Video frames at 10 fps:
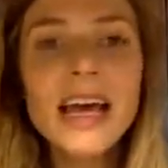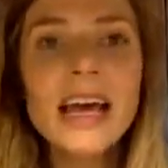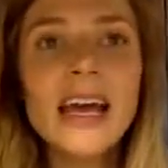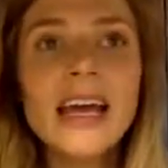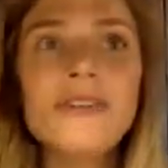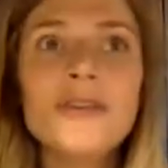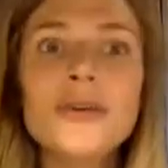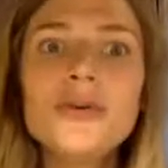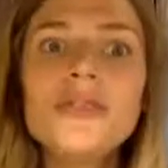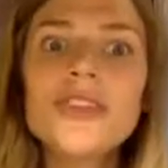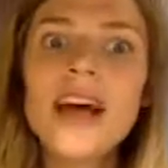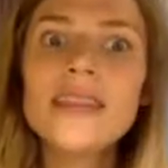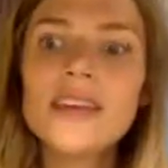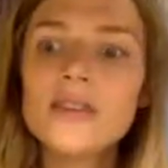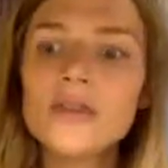if you set
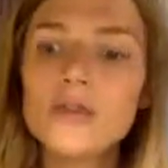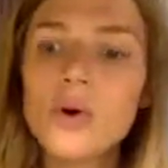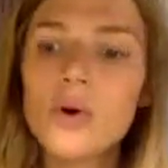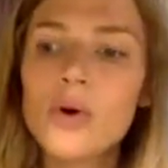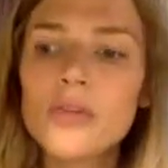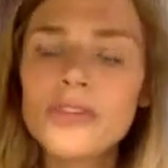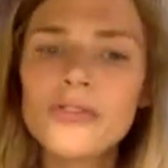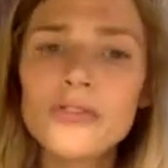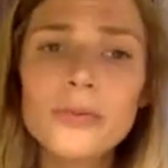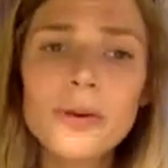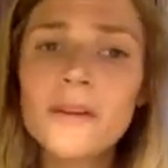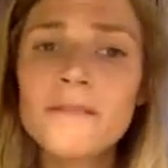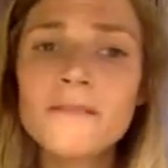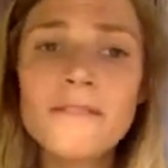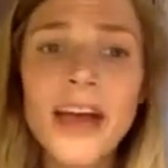this goal, this
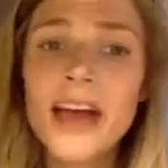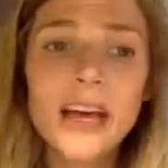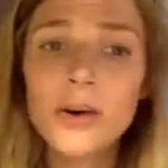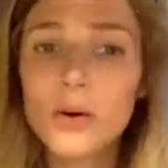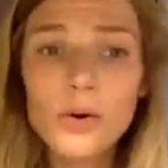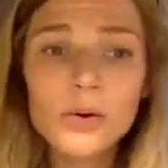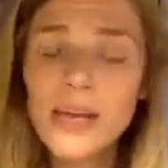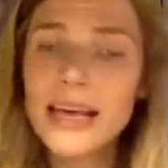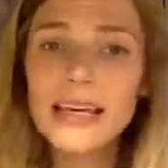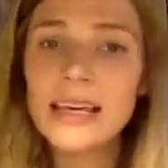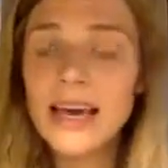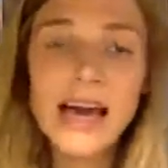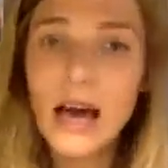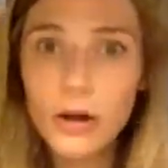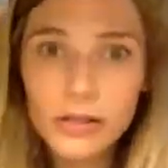super vague goal, like get
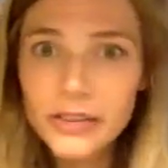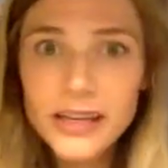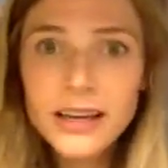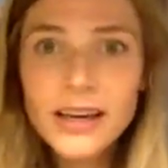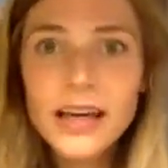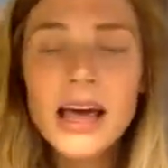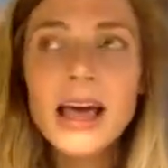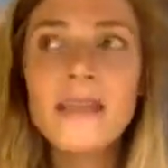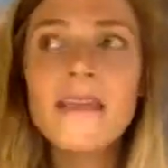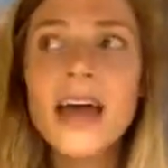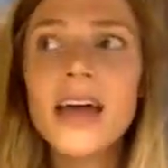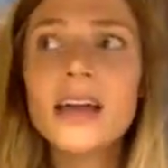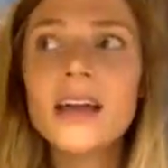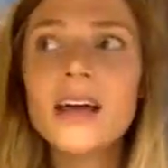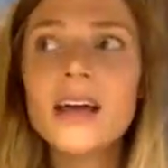healthy,
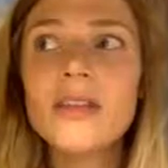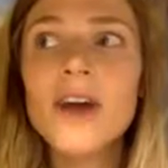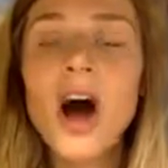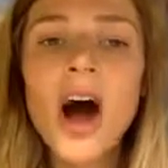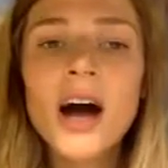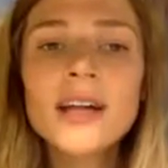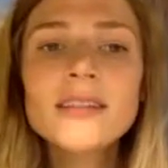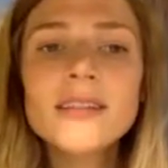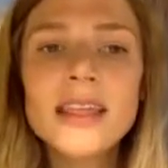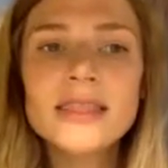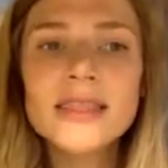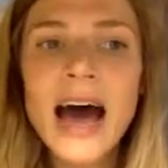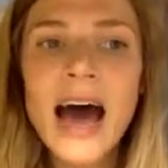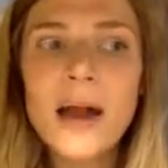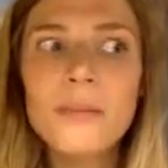then the odds that
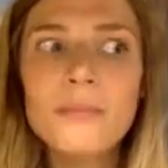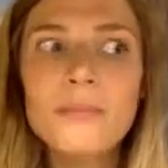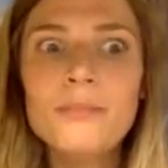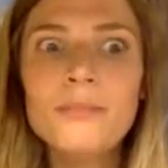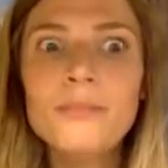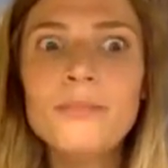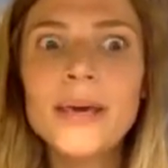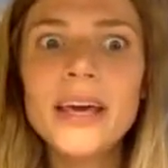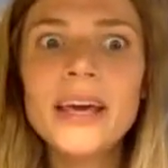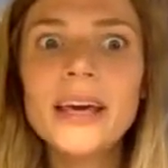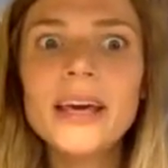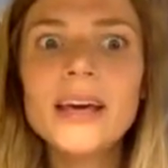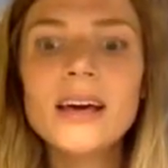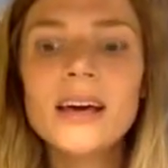that big,